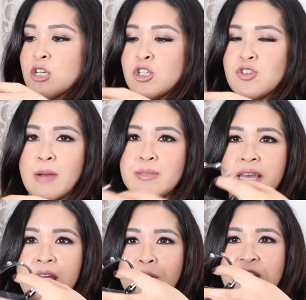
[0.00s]
two straps
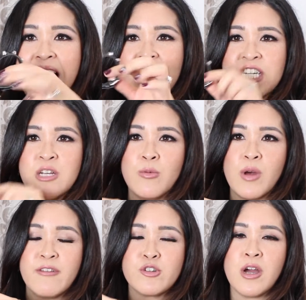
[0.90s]
here, which actually
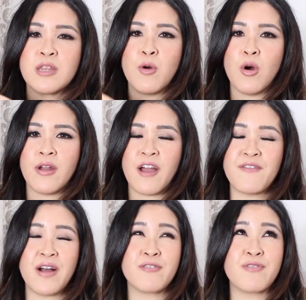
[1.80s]
when I've tried them on, I
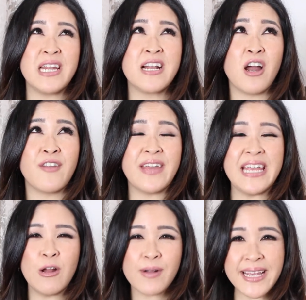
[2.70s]
found that really kind of
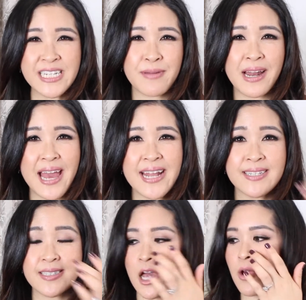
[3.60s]
elongated my leg.
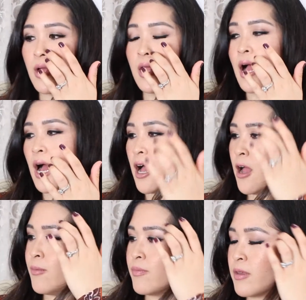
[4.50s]
So
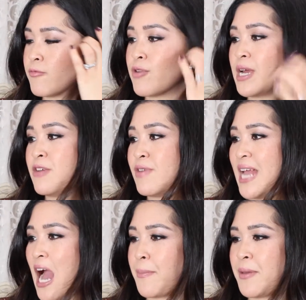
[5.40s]
um, really, really
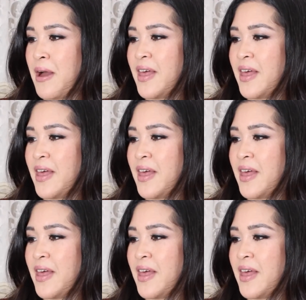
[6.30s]
happy about